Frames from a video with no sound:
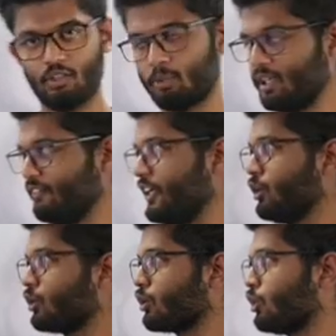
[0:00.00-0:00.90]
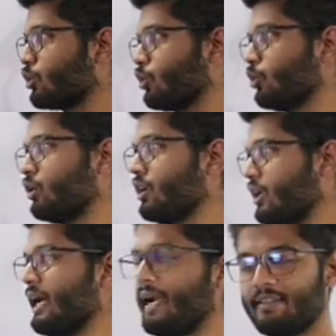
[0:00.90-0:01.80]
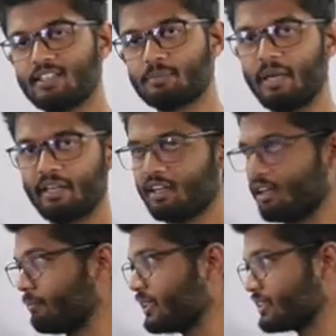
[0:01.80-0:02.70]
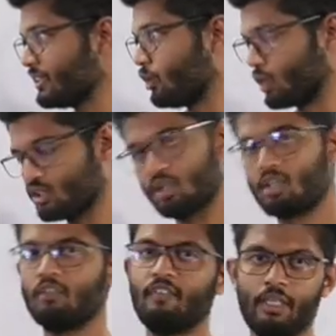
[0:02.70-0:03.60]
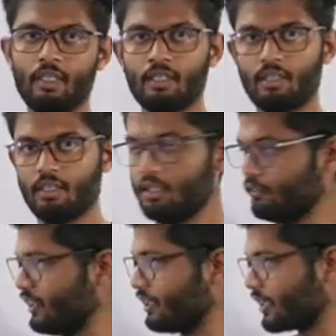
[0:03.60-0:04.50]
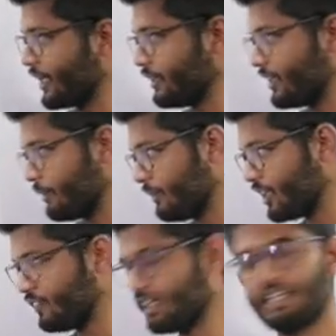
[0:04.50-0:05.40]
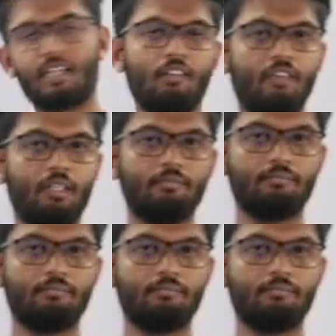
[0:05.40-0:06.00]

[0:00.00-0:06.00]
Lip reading: normally we don't go to add these binary numbers in the horizontal way. We'll write them in the vertical way.